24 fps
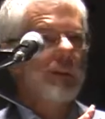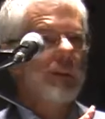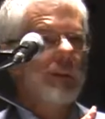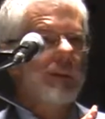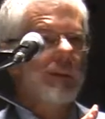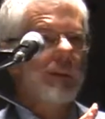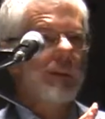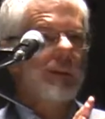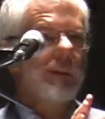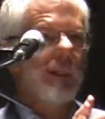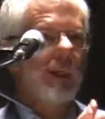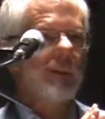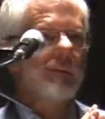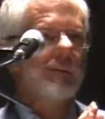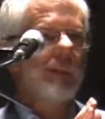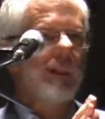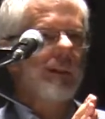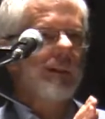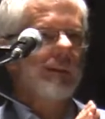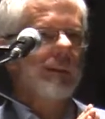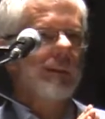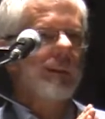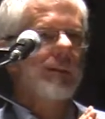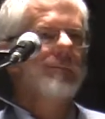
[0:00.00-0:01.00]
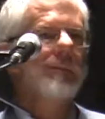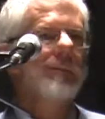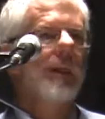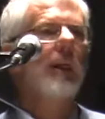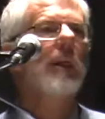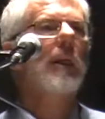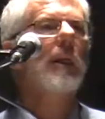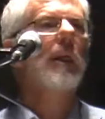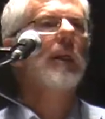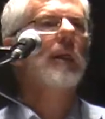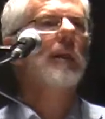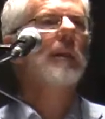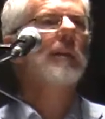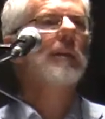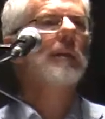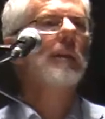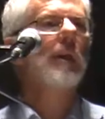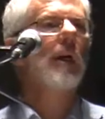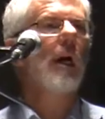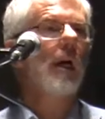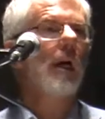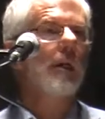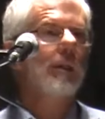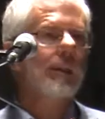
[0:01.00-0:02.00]
you said when you were speaking,
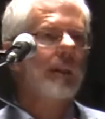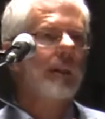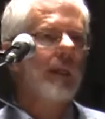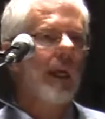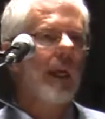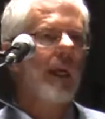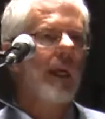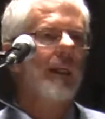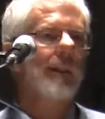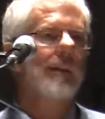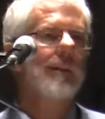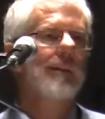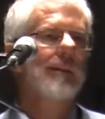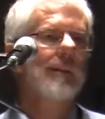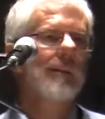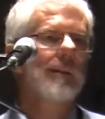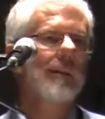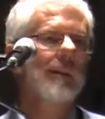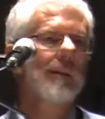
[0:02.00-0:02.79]
your own case.